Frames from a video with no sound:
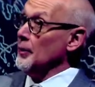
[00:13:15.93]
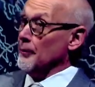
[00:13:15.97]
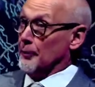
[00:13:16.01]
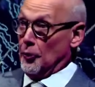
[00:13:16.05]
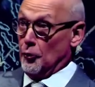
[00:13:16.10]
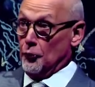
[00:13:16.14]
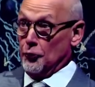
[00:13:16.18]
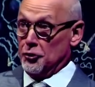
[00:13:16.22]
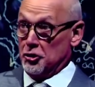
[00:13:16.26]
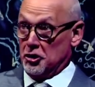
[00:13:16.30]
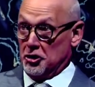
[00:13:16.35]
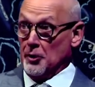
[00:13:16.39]
been
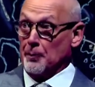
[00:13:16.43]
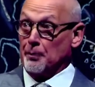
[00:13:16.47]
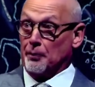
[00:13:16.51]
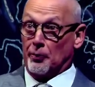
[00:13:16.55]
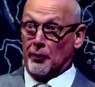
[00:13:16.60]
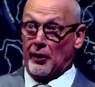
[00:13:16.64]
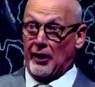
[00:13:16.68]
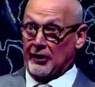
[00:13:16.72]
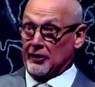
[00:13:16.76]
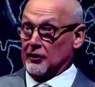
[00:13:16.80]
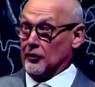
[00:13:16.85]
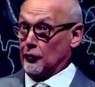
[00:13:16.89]

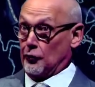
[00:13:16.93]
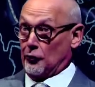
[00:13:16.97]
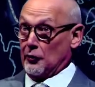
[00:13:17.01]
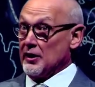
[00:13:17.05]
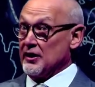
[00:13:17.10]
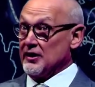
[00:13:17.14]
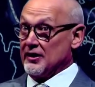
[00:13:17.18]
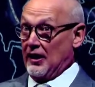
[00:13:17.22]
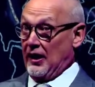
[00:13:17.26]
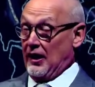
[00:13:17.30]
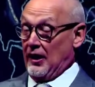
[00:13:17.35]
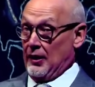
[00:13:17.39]
shipwrecked three
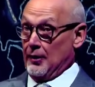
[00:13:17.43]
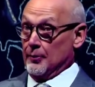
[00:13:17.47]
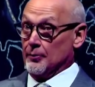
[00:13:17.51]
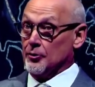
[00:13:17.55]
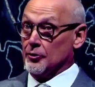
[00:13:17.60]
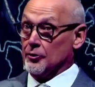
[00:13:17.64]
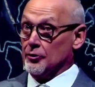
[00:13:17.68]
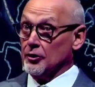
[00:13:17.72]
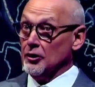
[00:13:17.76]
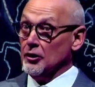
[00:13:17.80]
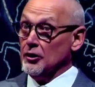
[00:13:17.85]
times,